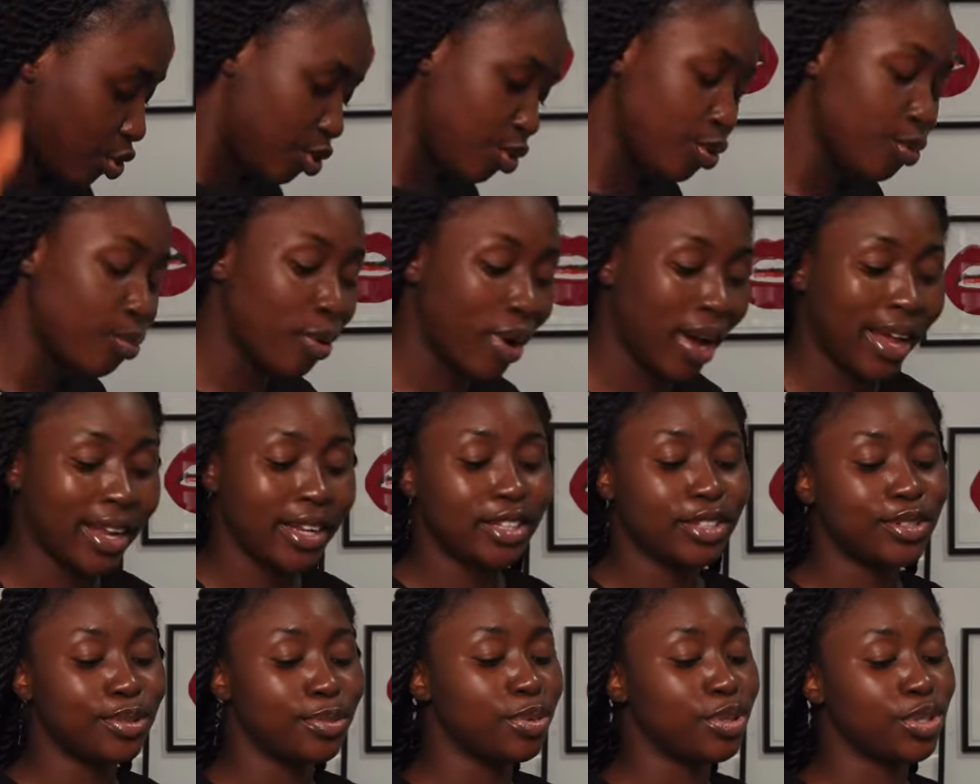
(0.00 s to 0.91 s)
you, but I
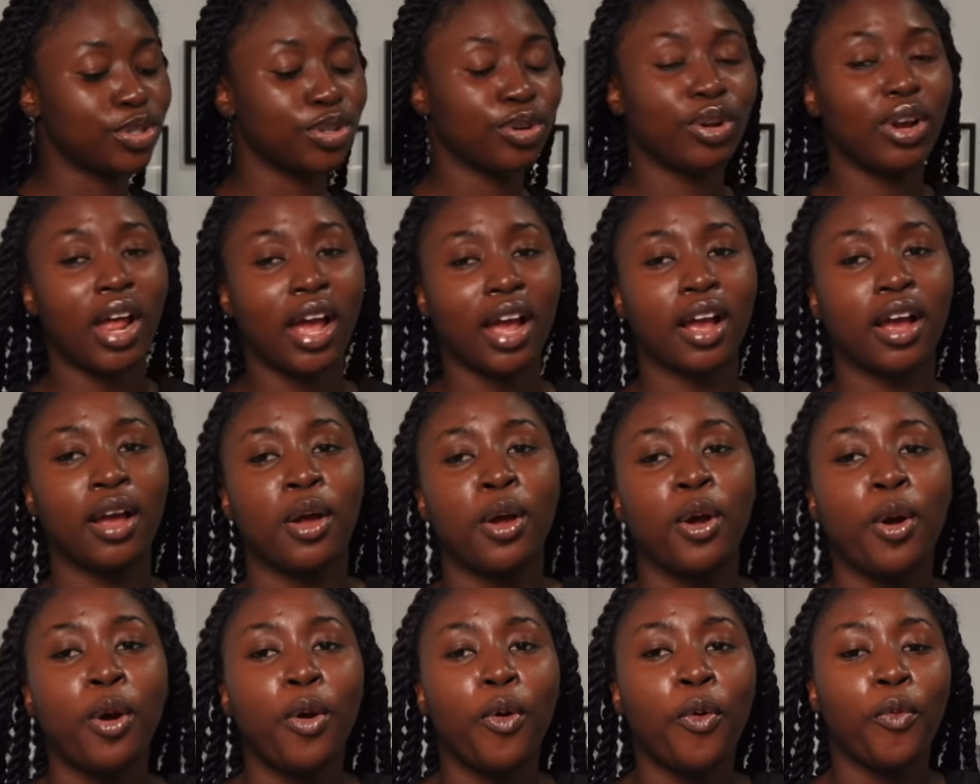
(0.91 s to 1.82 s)
need to be sure like
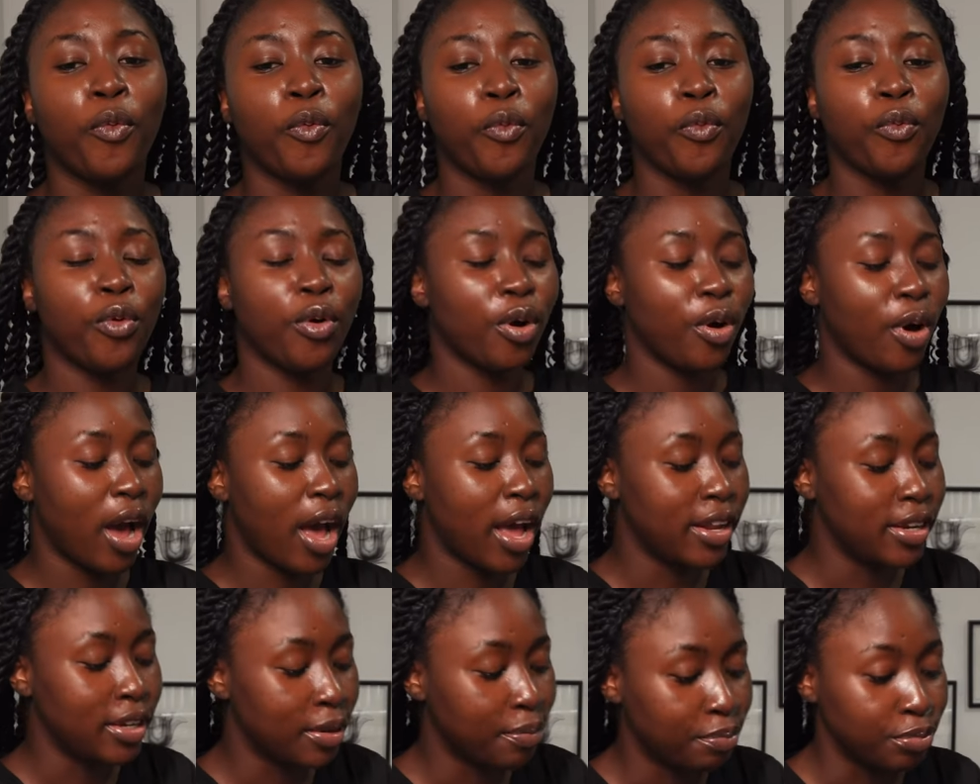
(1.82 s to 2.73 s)
what
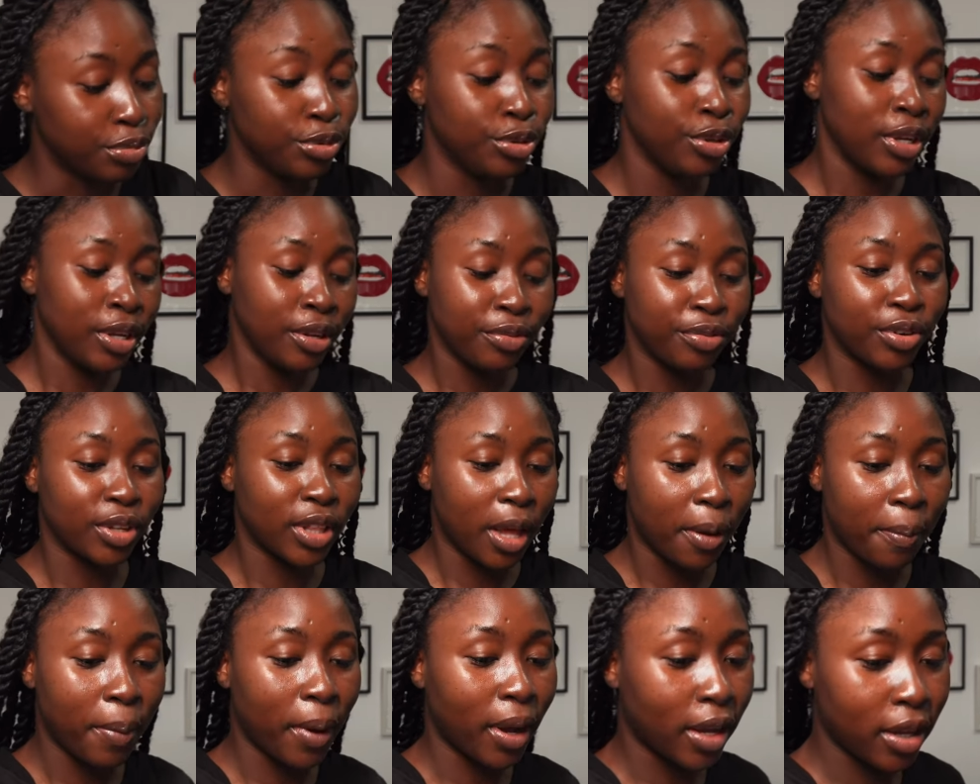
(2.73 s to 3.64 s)
I'm doing for
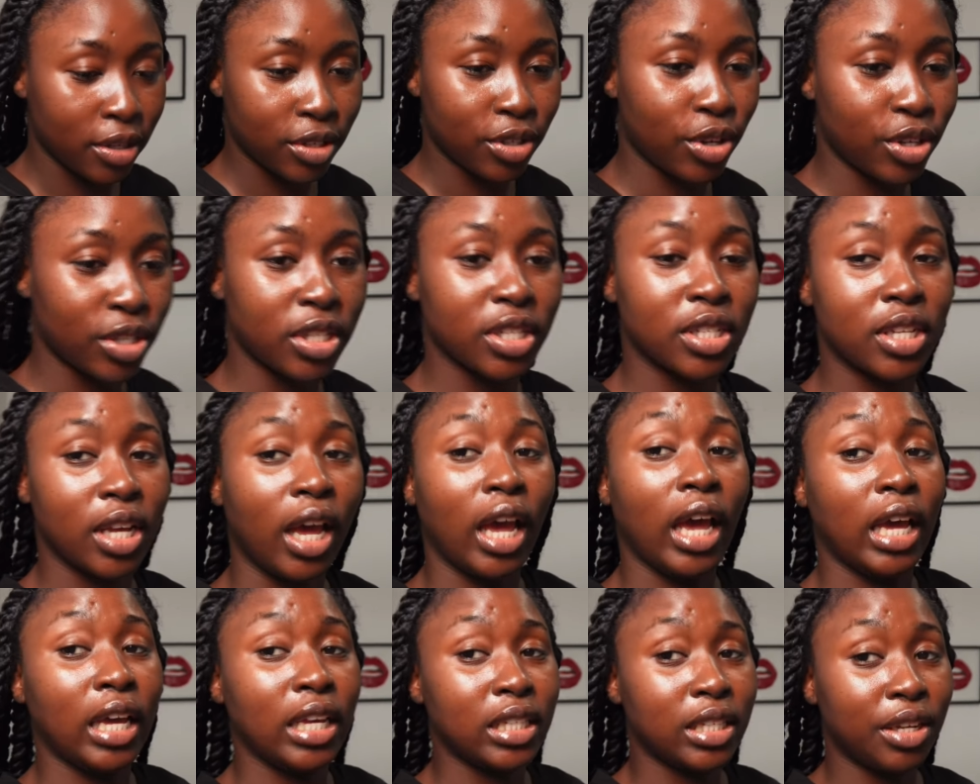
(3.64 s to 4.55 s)
that package because it's a
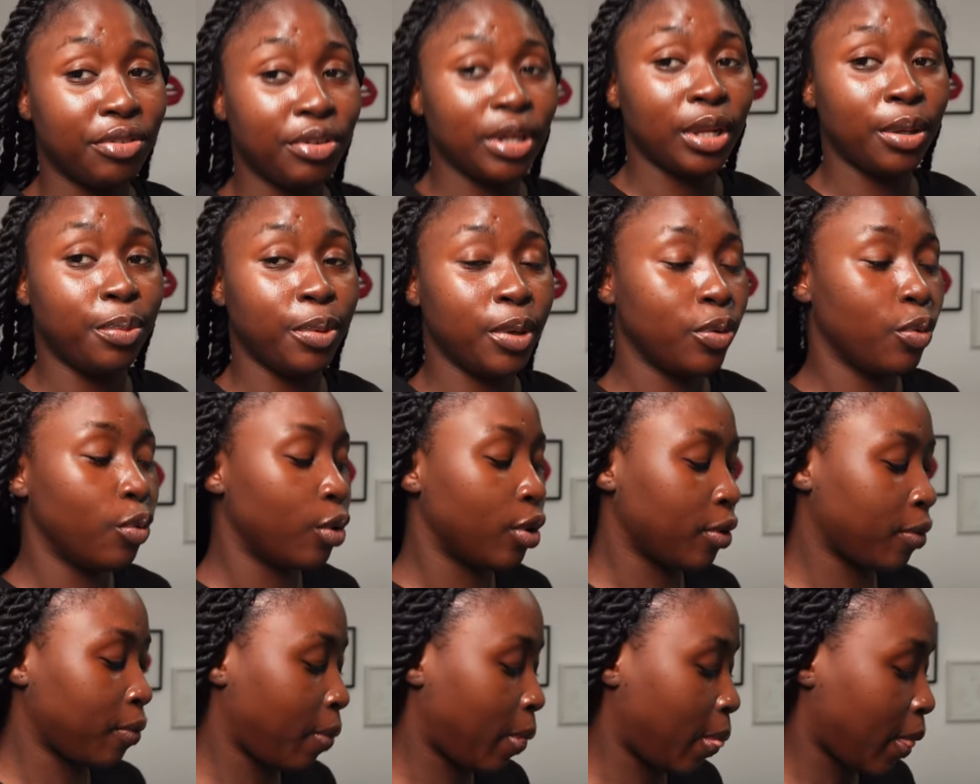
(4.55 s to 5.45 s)
really big
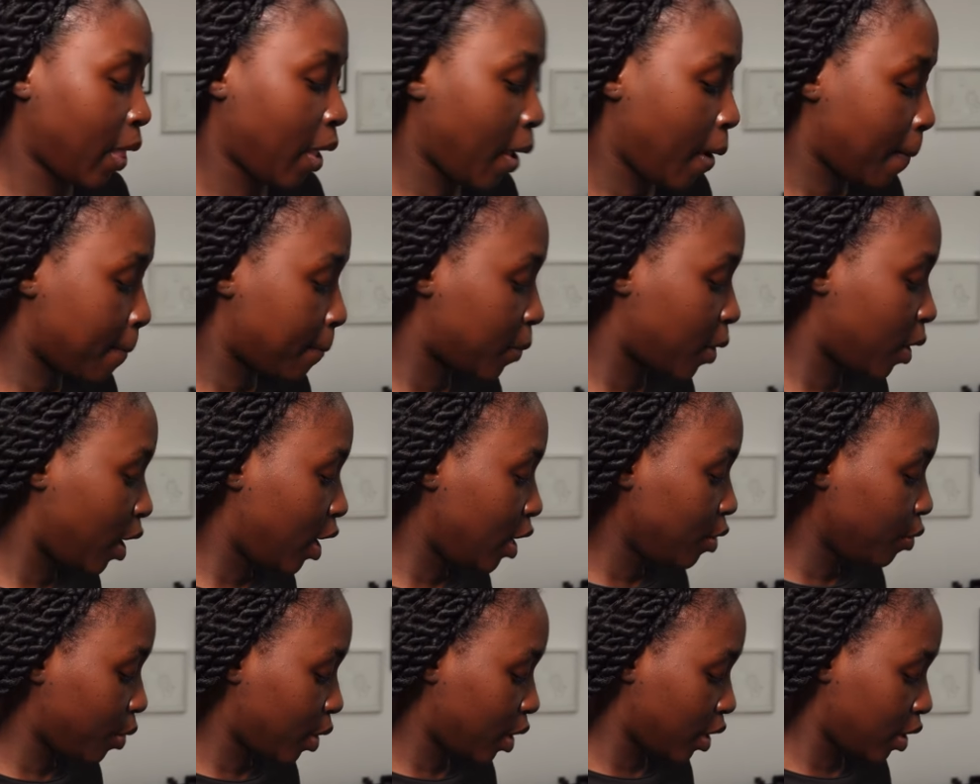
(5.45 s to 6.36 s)
one. But
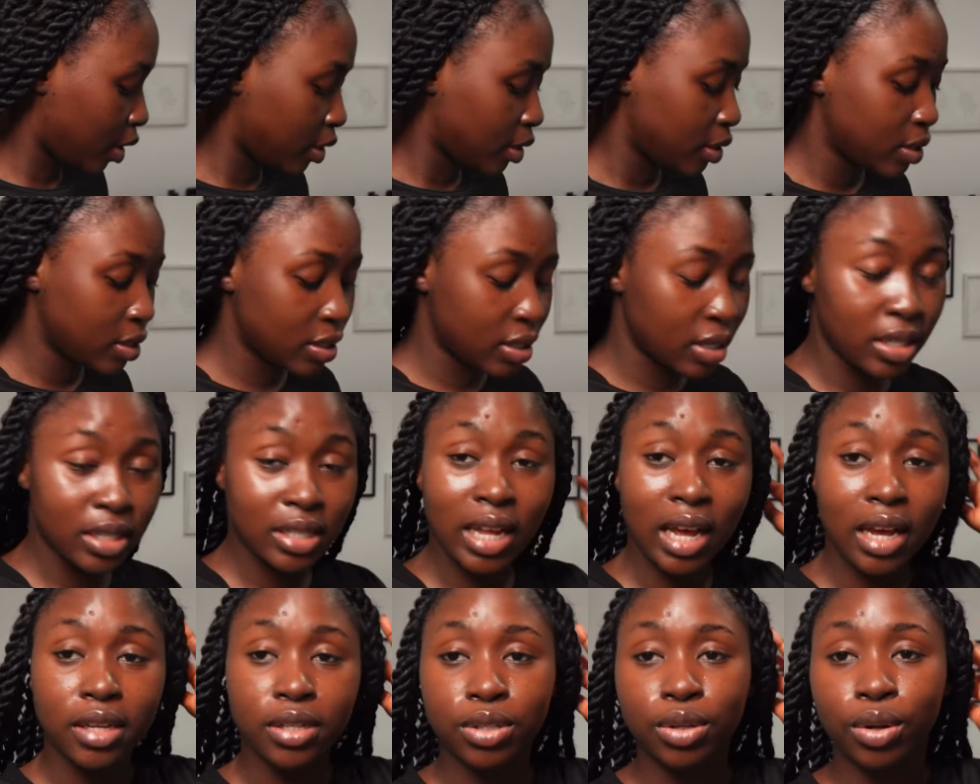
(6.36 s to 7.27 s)
anyway, since
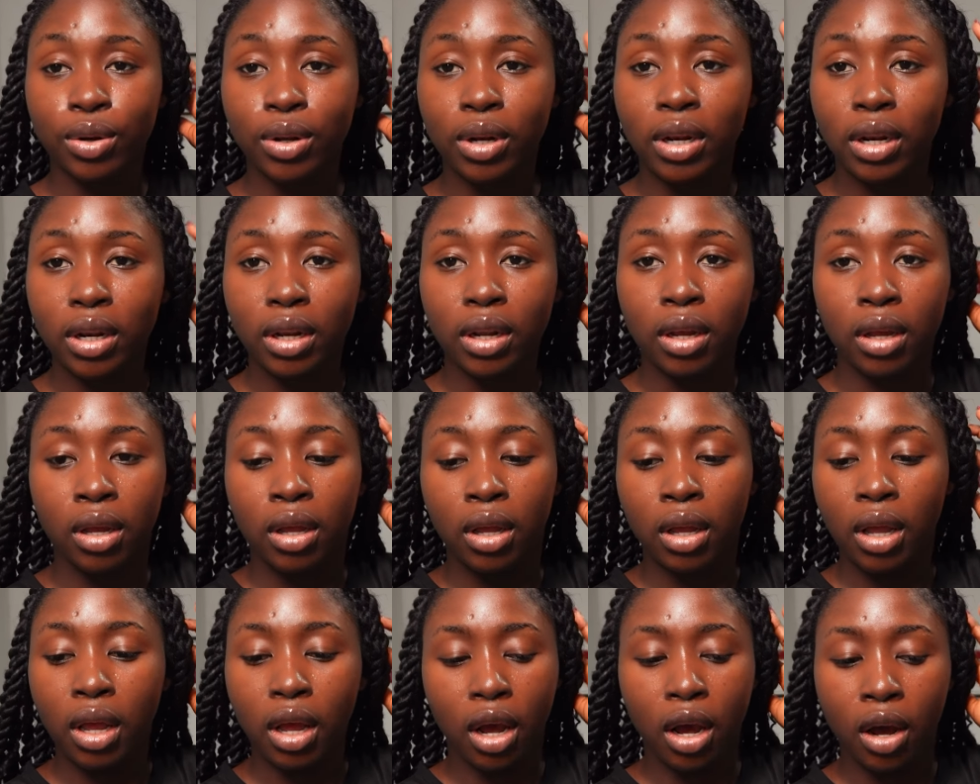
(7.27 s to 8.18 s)
that is done,
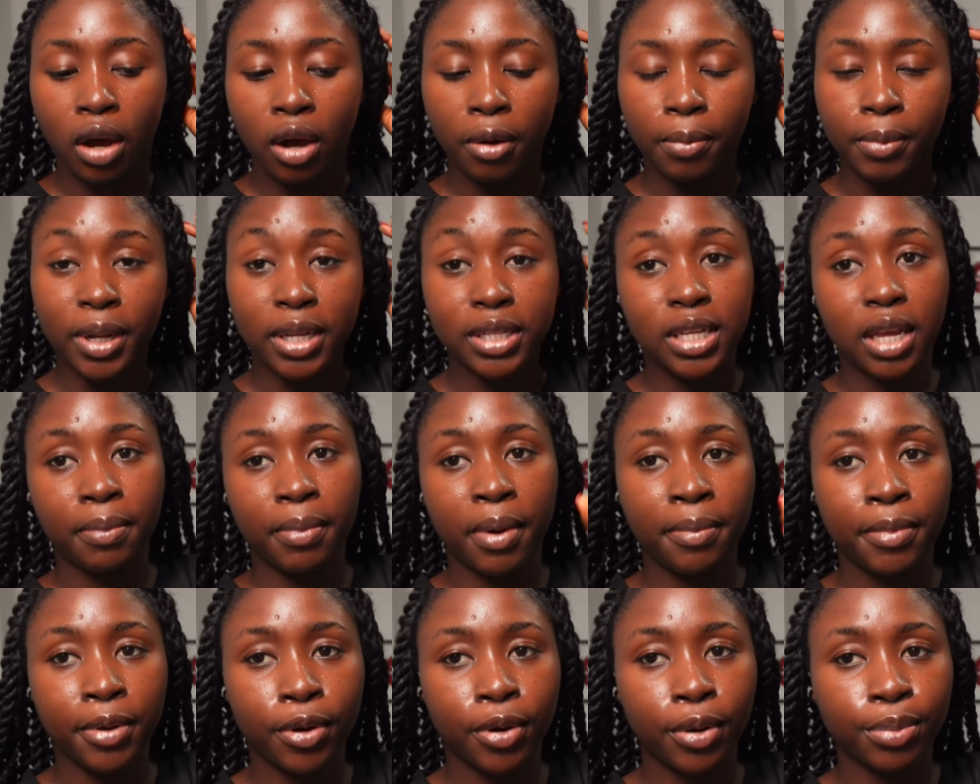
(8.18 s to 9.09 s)
let's get my
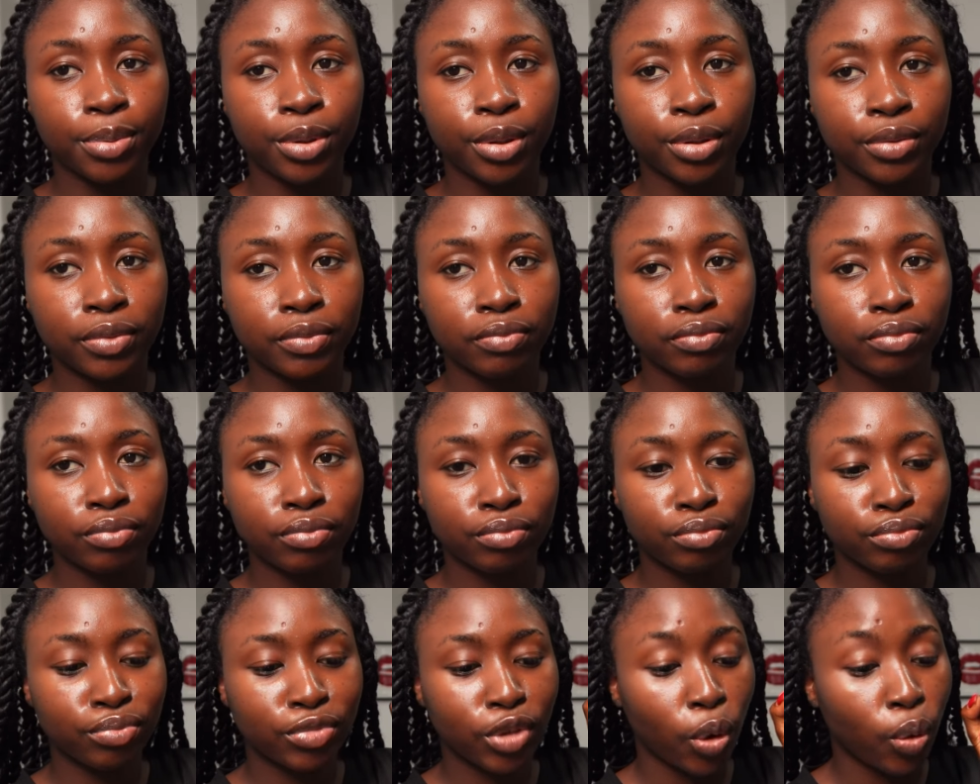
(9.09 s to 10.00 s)
makeup done
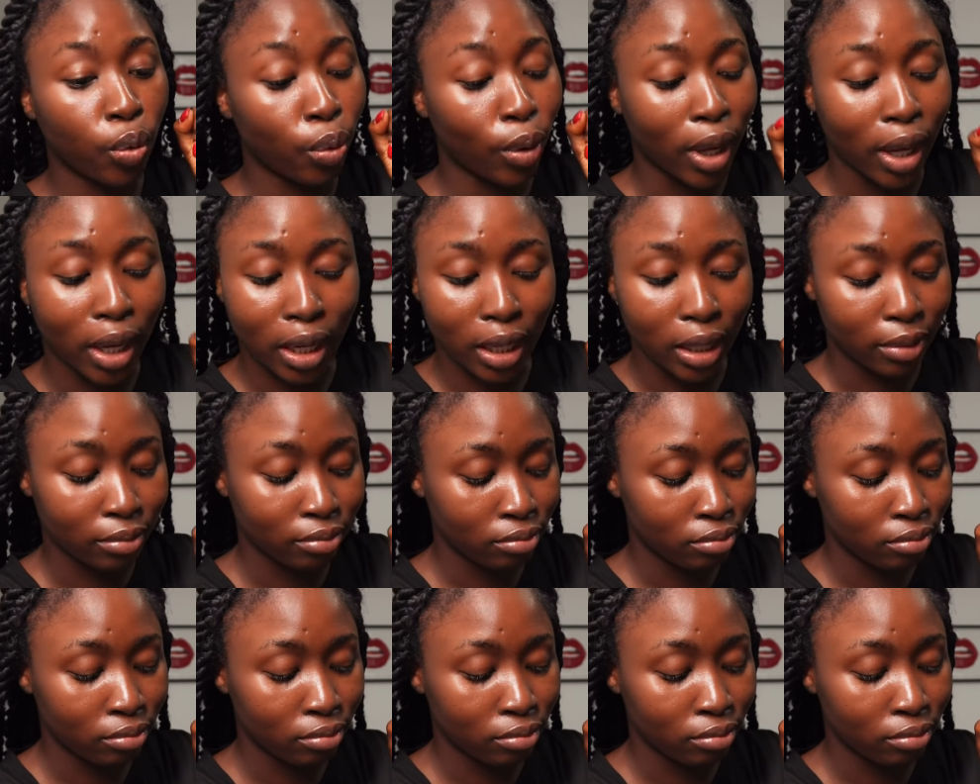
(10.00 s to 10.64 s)
quickly.